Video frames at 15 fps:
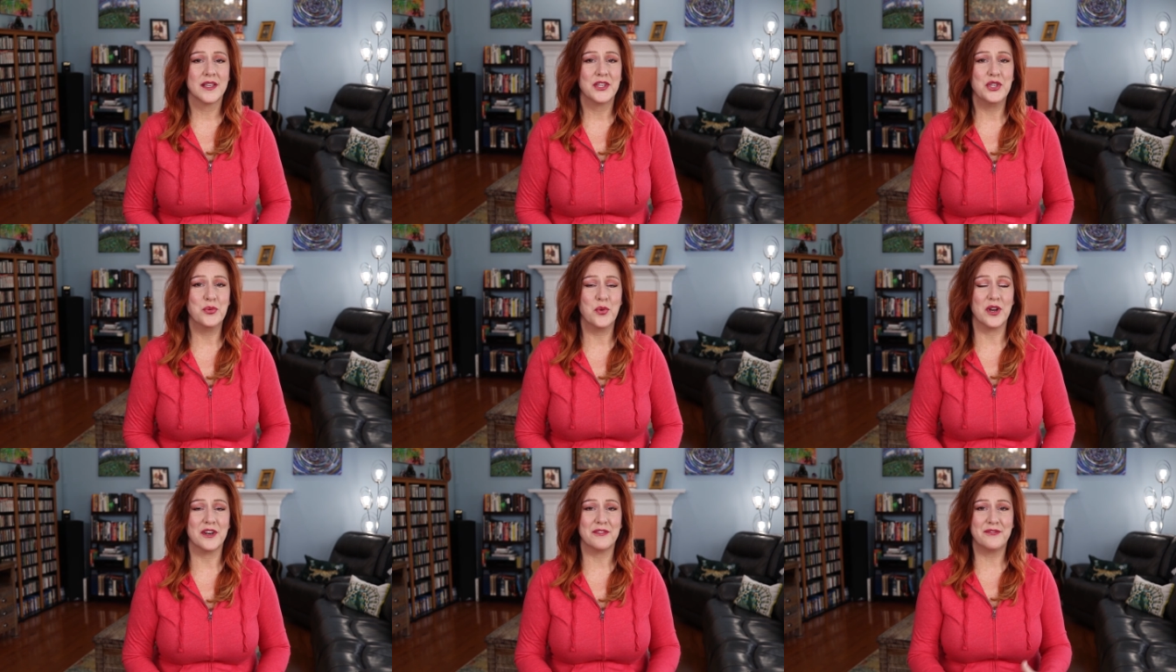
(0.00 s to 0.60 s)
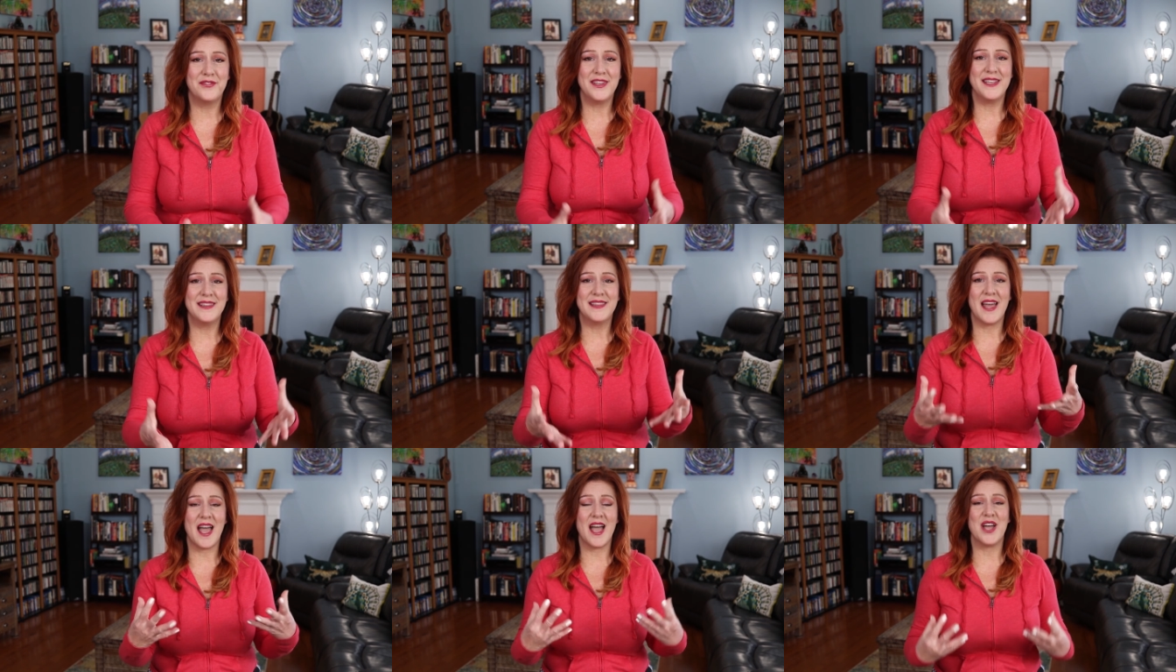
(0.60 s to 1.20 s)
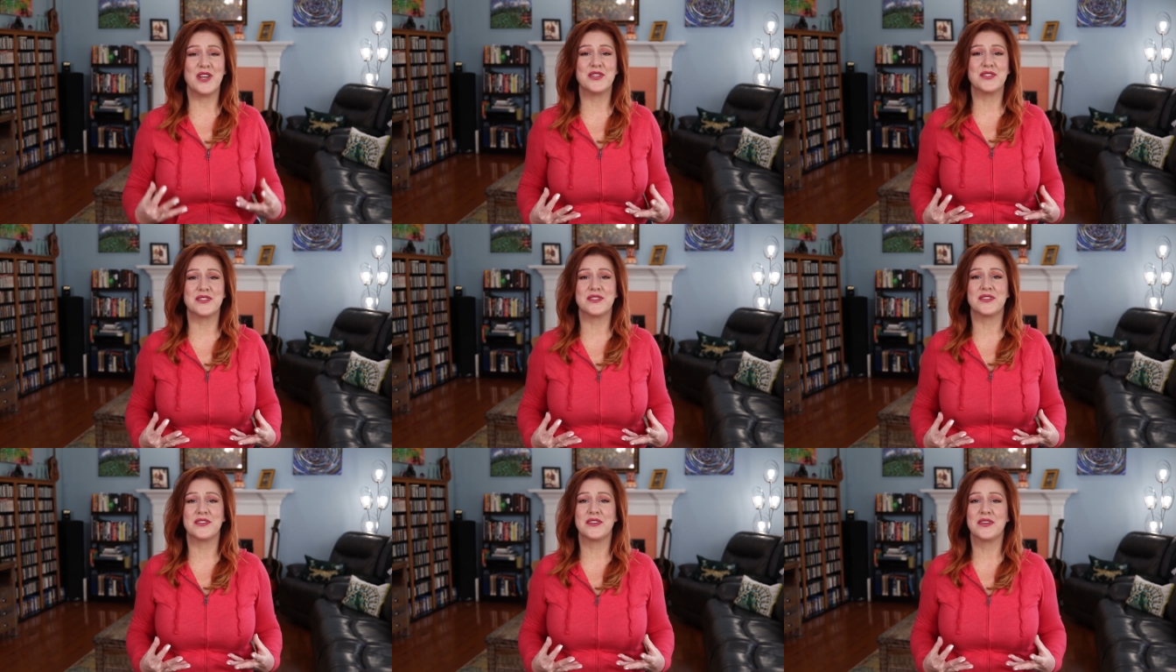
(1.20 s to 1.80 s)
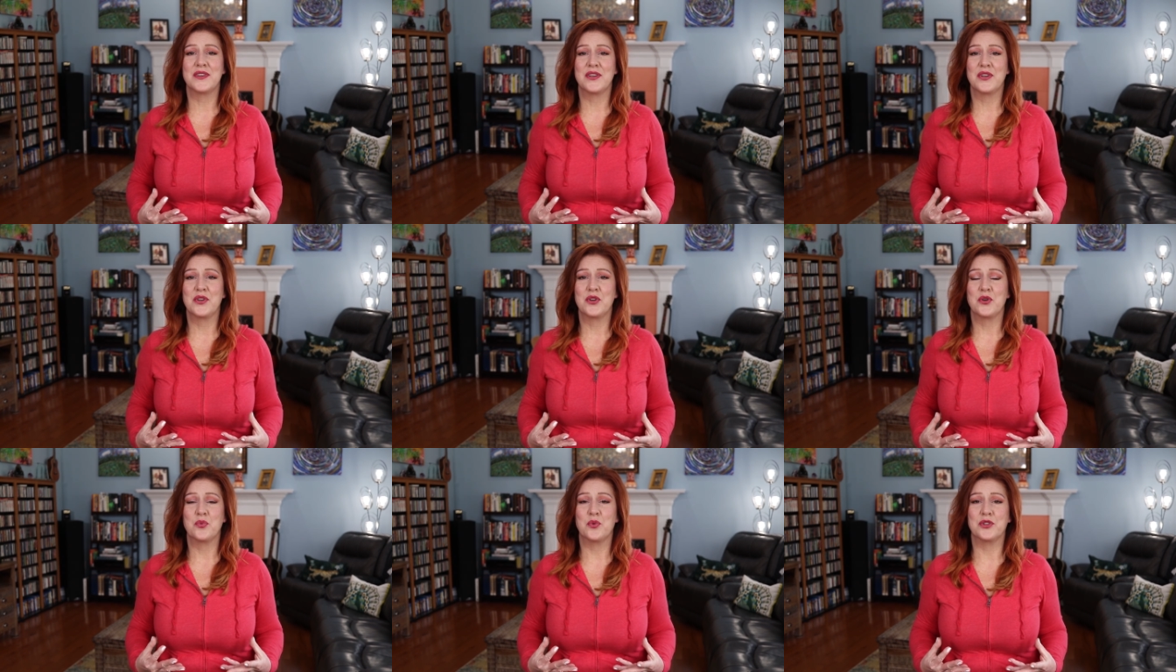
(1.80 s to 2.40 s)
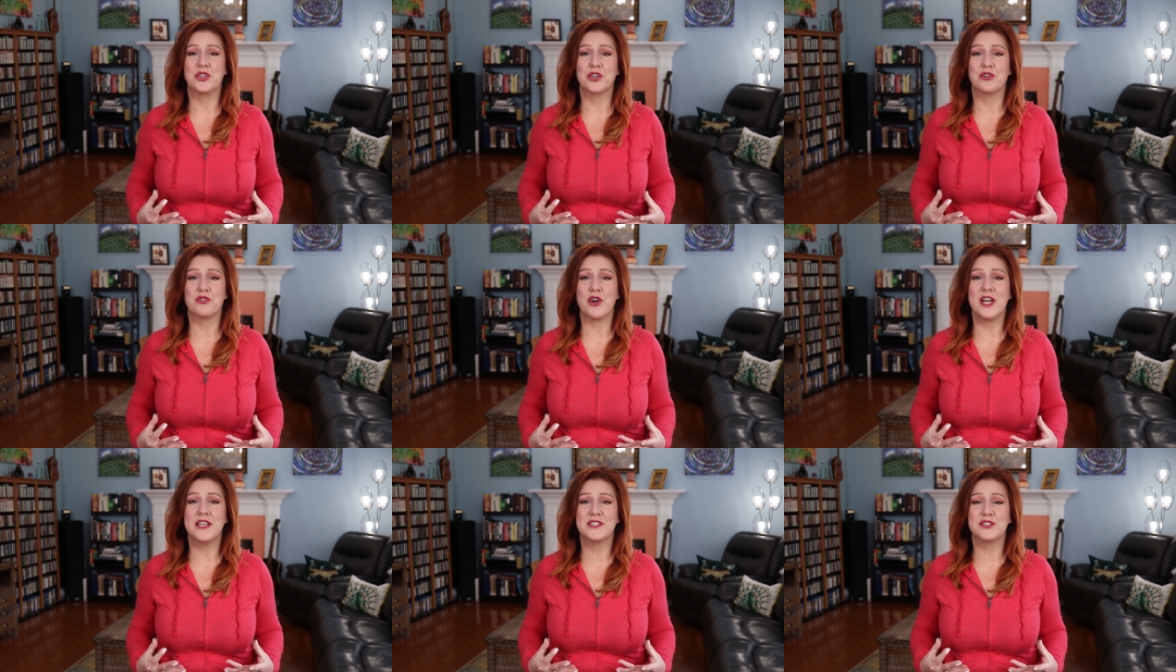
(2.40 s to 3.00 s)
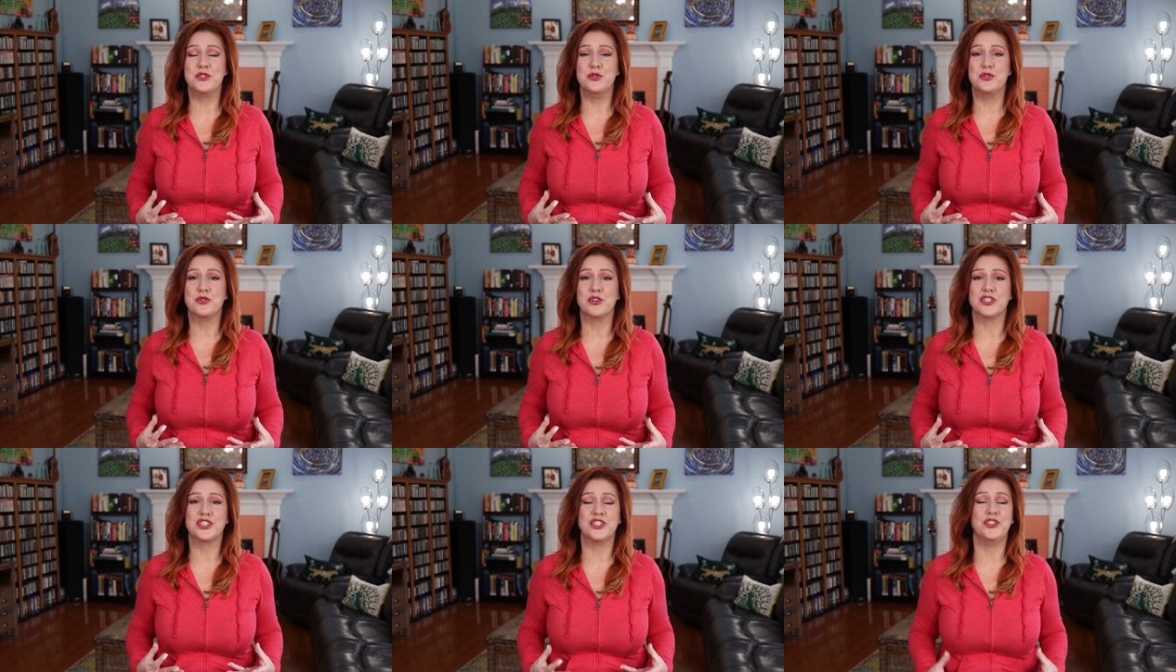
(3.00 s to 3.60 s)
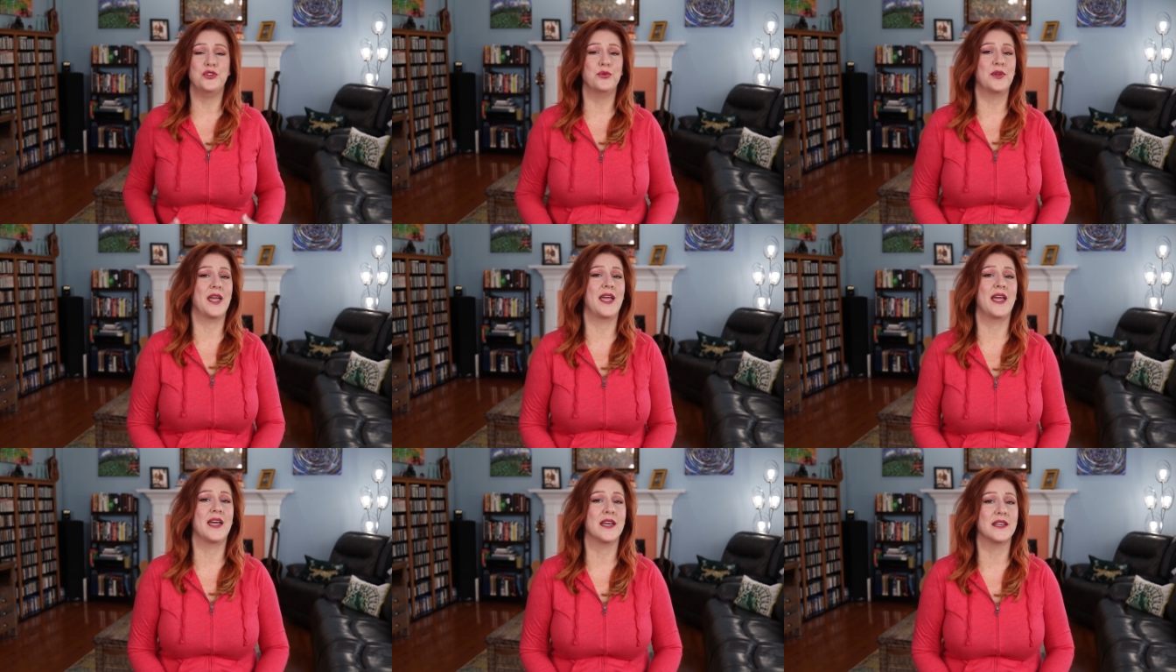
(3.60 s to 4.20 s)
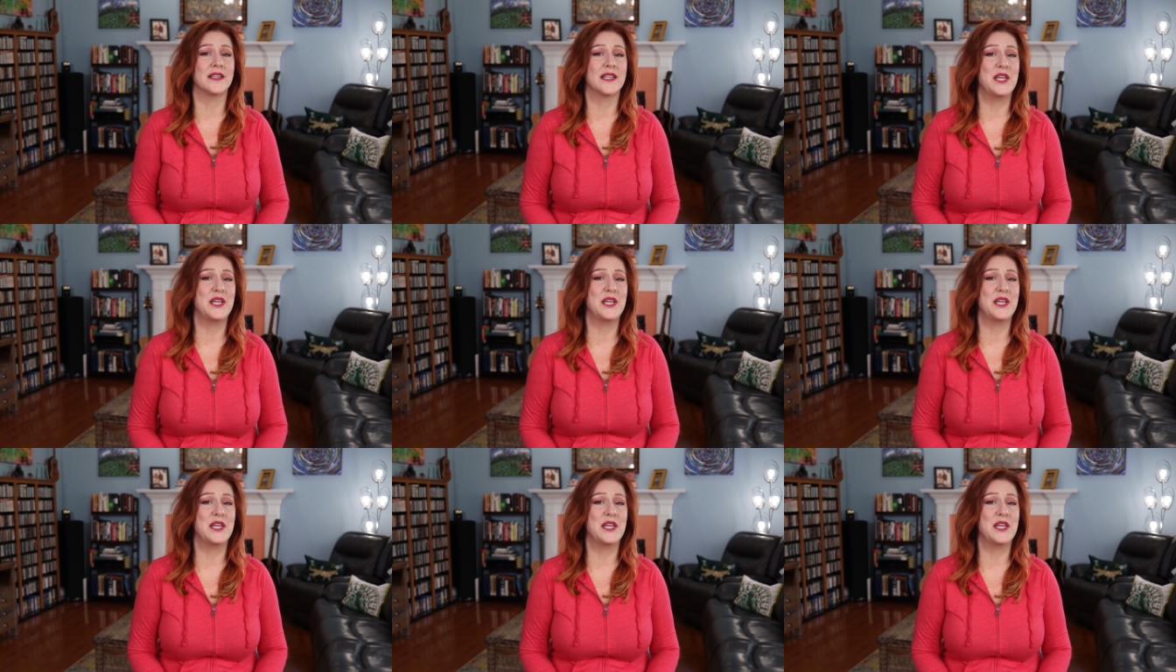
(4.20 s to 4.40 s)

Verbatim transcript: You want to feed that with the greatest nutrition you can.